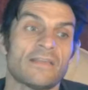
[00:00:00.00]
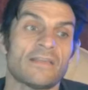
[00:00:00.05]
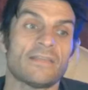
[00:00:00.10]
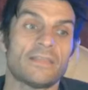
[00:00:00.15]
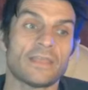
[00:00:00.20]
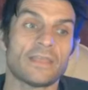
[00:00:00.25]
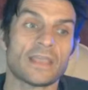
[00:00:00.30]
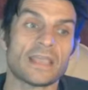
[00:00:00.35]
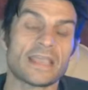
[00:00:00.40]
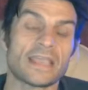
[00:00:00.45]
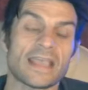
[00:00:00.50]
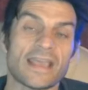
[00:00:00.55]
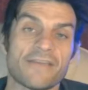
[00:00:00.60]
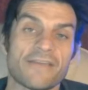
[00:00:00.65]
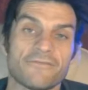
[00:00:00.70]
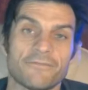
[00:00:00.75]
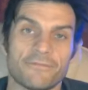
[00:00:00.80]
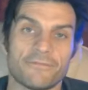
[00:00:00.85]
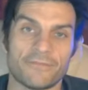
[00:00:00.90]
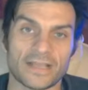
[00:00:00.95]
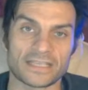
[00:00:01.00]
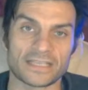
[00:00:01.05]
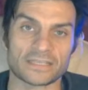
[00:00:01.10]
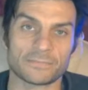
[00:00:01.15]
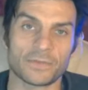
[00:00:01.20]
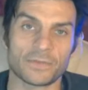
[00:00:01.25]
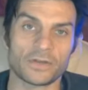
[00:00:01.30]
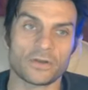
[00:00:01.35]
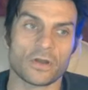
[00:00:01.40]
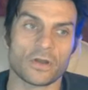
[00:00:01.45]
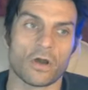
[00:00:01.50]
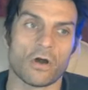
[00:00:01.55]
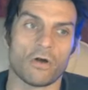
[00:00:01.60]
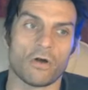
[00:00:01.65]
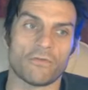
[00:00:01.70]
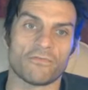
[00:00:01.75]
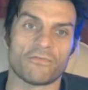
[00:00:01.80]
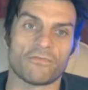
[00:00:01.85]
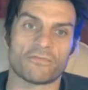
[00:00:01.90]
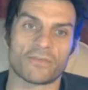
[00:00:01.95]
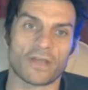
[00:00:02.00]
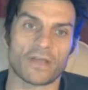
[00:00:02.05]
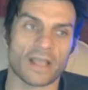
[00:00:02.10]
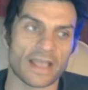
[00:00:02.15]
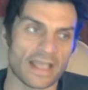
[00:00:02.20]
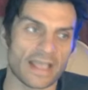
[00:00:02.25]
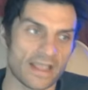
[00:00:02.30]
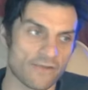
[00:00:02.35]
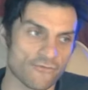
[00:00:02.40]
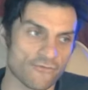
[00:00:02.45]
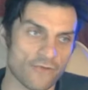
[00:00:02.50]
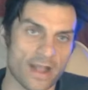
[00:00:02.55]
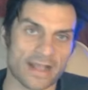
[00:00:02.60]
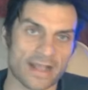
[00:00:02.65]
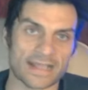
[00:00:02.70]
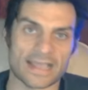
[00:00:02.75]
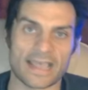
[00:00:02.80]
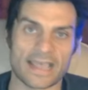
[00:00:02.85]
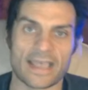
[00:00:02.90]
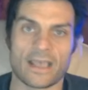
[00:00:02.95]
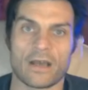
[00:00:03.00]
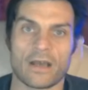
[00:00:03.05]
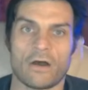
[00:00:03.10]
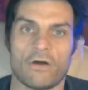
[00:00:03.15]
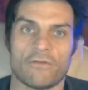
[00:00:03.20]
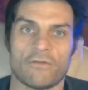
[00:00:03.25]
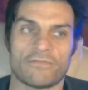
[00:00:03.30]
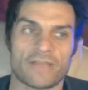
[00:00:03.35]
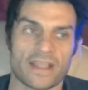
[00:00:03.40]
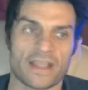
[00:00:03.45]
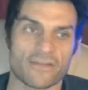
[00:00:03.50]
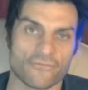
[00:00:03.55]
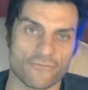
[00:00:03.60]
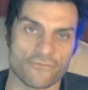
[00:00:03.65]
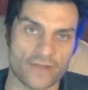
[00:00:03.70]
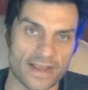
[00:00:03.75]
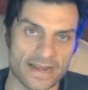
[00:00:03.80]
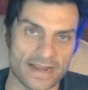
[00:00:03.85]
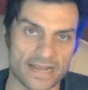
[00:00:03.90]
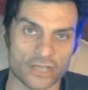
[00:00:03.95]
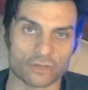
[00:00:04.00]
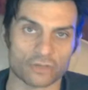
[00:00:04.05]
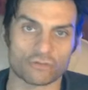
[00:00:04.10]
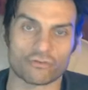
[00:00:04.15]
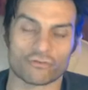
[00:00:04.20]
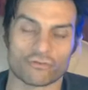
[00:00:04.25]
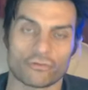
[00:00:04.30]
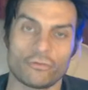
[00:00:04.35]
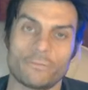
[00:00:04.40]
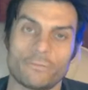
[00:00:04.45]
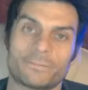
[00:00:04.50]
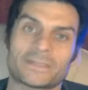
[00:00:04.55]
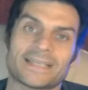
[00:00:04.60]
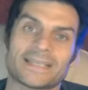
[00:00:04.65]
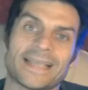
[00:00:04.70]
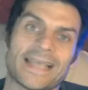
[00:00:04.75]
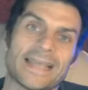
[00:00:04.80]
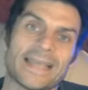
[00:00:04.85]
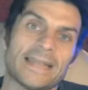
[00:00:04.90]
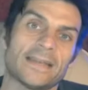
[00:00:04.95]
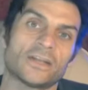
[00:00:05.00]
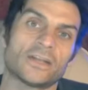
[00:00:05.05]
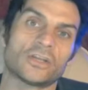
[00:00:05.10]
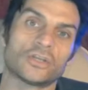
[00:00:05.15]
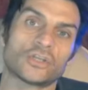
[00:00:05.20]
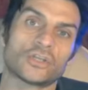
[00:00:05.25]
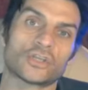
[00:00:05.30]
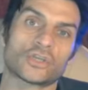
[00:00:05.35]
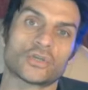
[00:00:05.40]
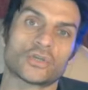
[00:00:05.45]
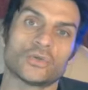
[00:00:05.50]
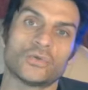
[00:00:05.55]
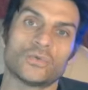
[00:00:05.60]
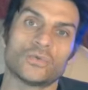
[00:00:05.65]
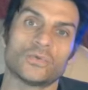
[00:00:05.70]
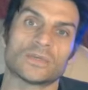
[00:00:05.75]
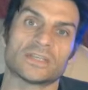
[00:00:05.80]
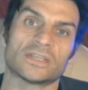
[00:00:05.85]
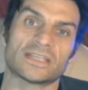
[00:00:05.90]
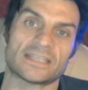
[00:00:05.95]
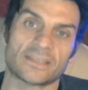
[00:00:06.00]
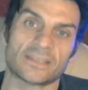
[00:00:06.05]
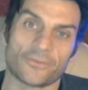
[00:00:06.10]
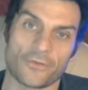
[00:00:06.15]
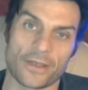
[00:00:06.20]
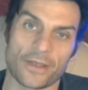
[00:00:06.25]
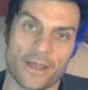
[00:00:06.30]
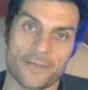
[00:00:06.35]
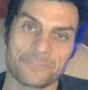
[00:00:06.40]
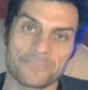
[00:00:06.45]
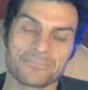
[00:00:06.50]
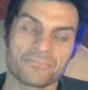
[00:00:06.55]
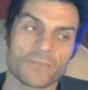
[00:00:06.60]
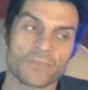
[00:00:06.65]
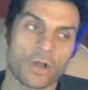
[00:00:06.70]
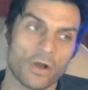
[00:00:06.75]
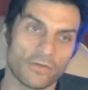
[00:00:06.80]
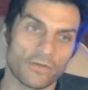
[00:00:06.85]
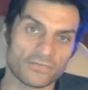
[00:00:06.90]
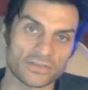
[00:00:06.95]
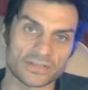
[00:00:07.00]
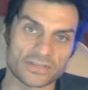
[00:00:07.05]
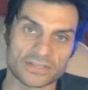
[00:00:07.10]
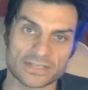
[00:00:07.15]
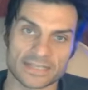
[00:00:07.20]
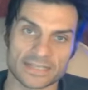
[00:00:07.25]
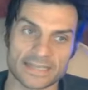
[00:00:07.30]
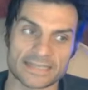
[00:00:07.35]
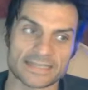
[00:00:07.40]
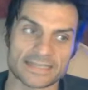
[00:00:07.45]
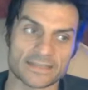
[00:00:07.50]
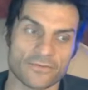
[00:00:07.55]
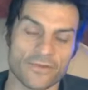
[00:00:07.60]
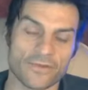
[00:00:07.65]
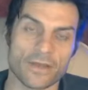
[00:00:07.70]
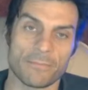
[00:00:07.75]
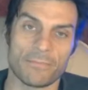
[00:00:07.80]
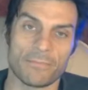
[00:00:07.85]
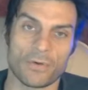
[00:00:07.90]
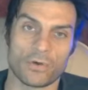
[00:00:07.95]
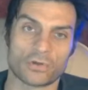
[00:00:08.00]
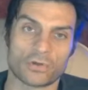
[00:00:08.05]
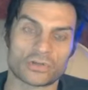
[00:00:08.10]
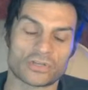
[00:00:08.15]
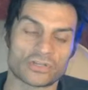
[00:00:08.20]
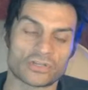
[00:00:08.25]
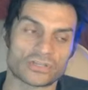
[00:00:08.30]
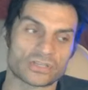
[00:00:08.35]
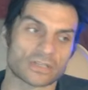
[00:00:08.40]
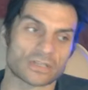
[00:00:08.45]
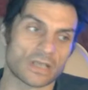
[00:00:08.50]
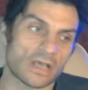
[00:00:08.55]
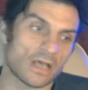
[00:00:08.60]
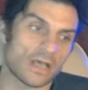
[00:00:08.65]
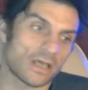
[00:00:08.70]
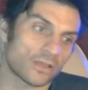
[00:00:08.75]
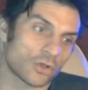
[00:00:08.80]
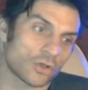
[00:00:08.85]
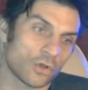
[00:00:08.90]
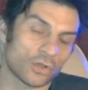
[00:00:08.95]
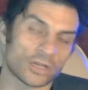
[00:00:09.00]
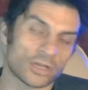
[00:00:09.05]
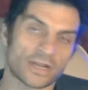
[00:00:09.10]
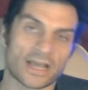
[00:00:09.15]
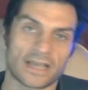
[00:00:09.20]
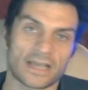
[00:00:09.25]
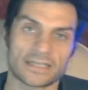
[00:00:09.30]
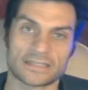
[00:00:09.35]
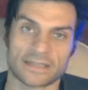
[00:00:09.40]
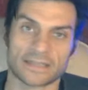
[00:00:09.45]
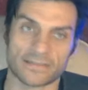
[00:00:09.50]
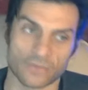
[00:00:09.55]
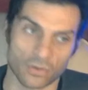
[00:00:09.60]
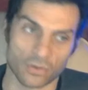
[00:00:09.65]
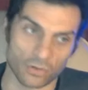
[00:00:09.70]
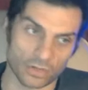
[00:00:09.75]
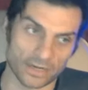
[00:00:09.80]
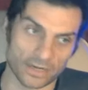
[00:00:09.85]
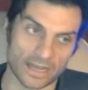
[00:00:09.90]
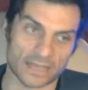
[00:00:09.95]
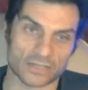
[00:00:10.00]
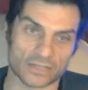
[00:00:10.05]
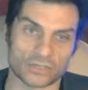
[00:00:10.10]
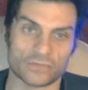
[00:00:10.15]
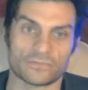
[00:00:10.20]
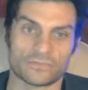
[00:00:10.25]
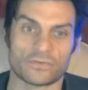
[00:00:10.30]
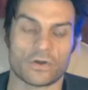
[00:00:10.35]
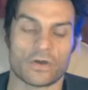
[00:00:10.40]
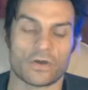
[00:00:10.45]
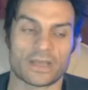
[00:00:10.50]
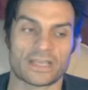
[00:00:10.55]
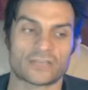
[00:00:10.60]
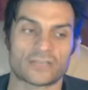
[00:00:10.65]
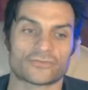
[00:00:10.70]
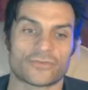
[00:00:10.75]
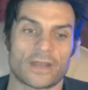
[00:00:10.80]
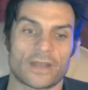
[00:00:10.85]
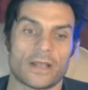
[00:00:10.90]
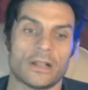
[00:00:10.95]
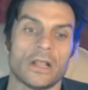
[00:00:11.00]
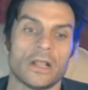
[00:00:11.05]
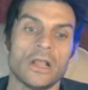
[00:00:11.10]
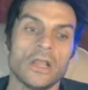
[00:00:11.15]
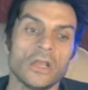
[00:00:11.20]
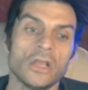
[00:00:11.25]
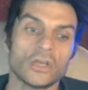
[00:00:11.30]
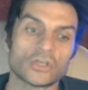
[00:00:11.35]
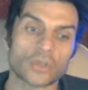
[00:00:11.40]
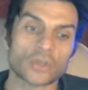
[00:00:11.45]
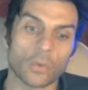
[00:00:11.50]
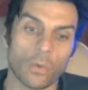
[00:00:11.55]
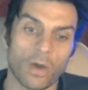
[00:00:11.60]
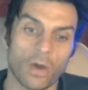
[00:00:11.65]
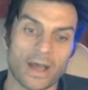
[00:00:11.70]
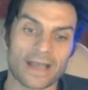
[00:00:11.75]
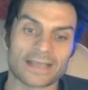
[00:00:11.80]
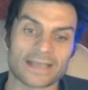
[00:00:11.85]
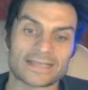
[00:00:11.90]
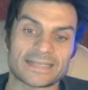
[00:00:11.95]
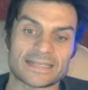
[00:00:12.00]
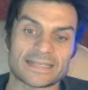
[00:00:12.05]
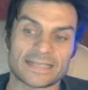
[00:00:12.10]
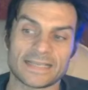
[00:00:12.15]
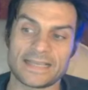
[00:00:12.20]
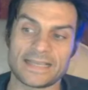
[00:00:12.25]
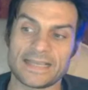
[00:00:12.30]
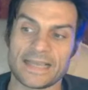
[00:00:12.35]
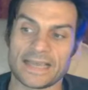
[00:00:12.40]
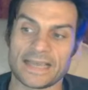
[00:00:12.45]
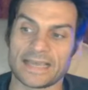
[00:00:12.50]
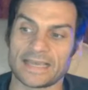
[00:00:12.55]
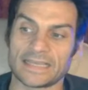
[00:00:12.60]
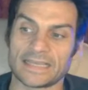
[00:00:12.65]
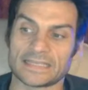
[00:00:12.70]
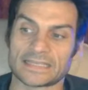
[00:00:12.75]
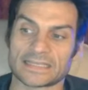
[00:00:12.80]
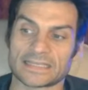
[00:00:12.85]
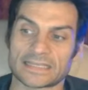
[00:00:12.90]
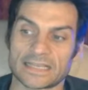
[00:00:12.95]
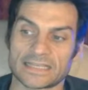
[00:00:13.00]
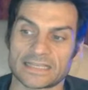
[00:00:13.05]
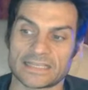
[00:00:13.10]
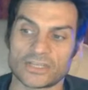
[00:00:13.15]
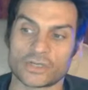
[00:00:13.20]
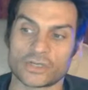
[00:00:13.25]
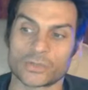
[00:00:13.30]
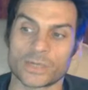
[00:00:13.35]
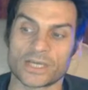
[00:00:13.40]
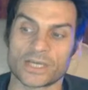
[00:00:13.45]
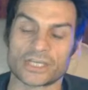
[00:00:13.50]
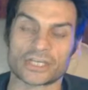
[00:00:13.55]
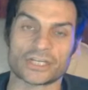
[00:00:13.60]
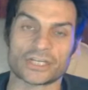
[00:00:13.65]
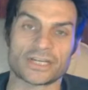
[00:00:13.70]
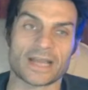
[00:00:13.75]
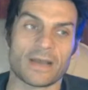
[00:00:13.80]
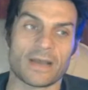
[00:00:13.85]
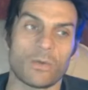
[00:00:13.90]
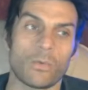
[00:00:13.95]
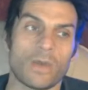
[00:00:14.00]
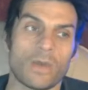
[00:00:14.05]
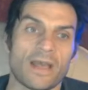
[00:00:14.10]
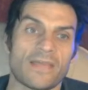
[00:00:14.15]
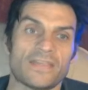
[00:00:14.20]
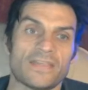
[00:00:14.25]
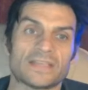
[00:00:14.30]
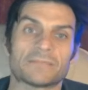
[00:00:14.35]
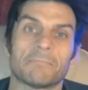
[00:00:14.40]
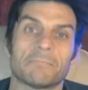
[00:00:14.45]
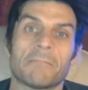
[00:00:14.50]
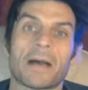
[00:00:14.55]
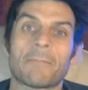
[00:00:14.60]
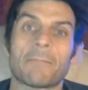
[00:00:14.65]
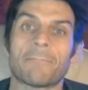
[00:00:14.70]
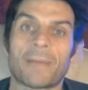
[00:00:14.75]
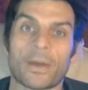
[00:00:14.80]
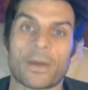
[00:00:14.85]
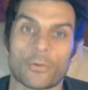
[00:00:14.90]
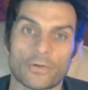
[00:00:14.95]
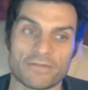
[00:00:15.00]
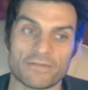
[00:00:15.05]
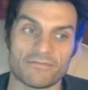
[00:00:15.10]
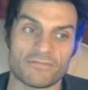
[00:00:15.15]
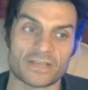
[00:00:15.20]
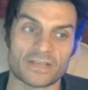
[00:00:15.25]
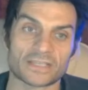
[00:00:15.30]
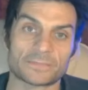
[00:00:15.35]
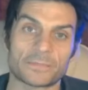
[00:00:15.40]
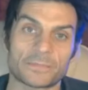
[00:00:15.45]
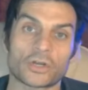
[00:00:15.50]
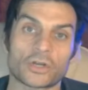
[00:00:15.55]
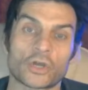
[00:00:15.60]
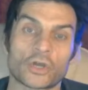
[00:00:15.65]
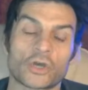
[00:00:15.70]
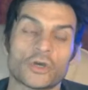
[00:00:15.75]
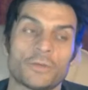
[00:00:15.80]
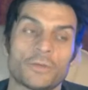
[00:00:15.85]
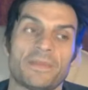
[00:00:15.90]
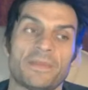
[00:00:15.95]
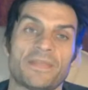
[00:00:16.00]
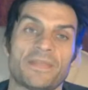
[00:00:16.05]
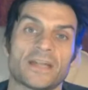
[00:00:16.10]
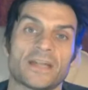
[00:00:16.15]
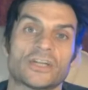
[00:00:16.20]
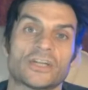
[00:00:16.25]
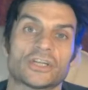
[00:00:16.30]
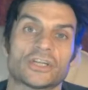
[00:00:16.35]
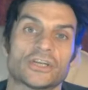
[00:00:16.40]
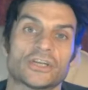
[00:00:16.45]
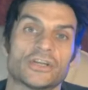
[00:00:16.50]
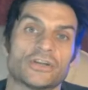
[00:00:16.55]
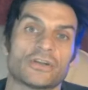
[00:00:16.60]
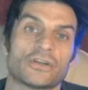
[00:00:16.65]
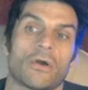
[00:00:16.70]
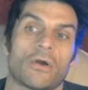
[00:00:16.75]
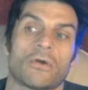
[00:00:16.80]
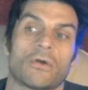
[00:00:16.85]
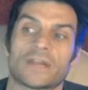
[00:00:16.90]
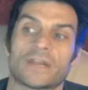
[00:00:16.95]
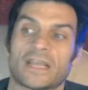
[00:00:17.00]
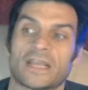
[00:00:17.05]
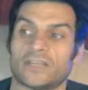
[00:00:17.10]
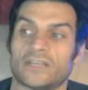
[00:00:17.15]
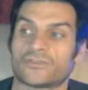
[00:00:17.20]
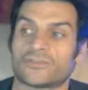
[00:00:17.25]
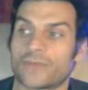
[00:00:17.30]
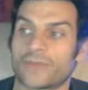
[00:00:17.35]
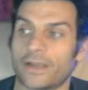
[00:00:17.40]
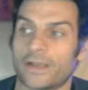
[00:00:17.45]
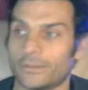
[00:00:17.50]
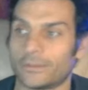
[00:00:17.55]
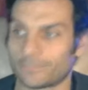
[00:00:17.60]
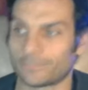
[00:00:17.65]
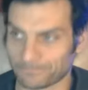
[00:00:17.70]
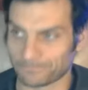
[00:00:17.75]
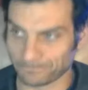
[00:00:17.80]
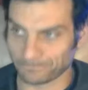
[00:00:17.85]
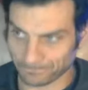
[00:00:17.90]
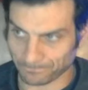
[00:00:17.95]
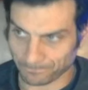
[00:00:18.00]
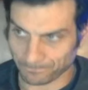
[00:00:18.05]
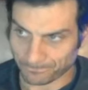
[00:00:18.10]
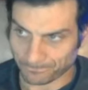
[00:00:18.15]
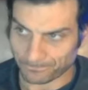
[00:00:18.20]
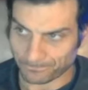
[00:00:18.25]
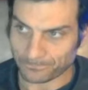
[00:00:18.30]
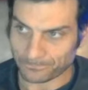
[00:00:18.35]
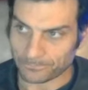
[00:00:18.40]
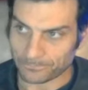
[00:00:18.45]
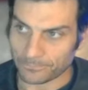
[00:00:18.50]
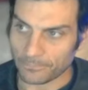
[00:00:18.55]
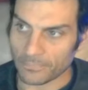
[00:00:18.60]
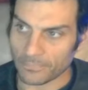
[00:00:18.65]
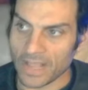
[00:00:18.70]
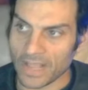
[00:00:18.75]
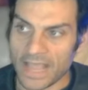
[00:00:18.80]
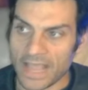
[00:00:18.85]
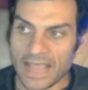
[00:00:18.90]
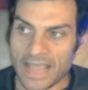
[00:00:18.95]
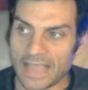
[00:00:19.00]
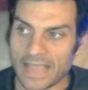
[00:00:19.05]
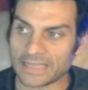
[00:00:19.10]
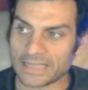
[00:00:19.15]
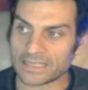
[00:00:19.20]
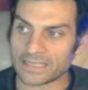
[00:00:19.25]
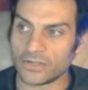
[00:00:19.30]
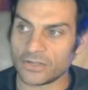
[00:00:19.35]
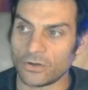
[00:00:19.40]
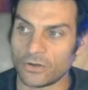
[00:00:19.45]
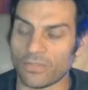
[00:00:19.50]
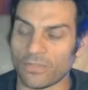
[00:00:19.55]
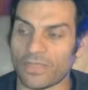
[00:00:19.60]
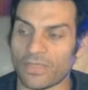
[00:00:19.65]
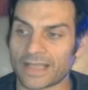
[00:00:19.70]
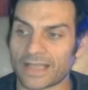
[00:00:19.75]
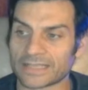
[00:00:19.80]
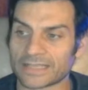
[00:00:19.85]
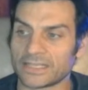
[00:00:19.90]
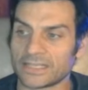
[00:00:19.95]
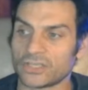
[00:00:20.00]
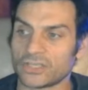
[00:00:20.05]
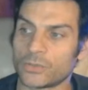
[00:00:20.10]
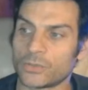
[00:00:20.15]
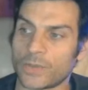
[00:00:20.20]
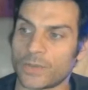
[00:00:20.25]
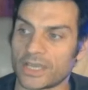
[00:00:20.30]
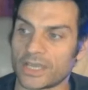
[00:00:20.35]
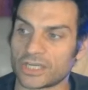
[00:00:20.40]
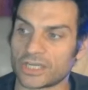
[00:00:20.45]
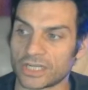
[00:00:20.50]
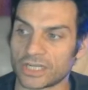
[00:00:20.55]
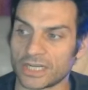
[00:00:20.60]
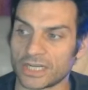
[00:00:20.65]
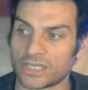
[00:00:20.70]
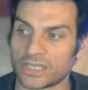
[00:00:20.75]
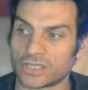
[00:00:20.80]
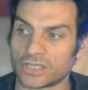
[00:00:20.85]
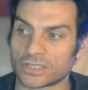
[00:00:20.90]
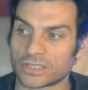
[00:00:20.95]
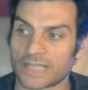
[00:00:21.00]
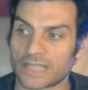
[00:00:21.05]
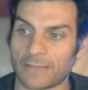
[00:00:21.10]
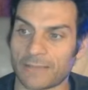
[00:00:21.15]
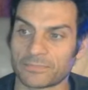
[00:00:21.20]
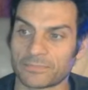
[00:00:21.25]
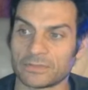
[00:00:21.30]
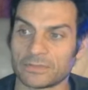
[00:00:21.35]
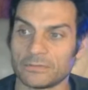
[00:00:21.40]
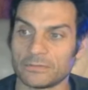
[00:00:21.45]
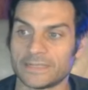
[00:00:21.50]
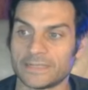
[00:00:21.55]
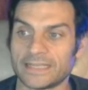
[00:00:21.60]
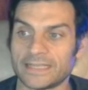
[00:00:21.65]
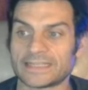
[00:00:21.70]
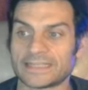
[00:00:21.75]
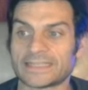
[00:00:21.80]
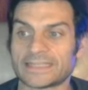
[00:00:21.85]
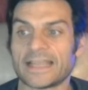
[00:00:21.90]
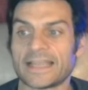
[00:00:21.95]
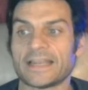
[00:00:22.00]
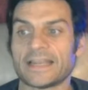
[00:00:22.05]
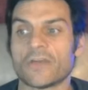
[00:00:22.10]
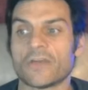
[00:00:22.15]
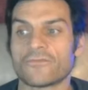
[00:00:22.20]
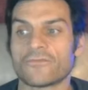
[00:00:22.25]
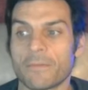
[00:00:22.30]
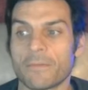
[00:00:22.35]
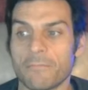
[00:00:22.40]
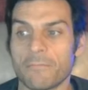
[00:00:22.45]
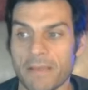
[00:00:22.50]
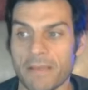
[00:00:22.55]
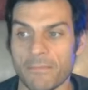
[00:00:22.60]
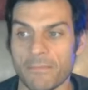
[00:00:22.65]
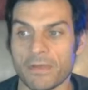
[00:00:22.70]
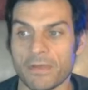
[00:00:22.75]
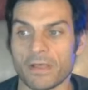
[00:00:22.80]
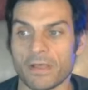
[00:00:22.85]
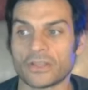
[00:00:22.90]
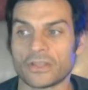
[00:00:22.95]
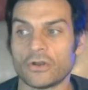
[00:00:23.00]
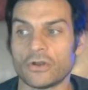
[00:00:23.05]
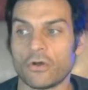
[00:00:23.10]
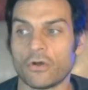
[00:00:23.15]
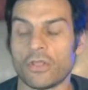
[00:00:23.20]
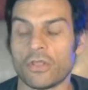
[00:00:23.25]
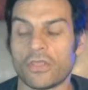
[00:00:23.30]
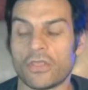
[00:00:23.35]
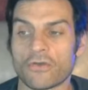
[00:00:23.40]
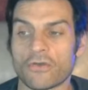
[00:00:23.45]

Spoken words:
the investment of Iraqi, of Iranian troops into Syria. Obviously, Syria borders the Golan Heights, and then the Golan Heights, you've got Israel. So what I see is a situation now where this manpower investment could be then turned on Israel. That situation is just absolutely insane. And remember, you know,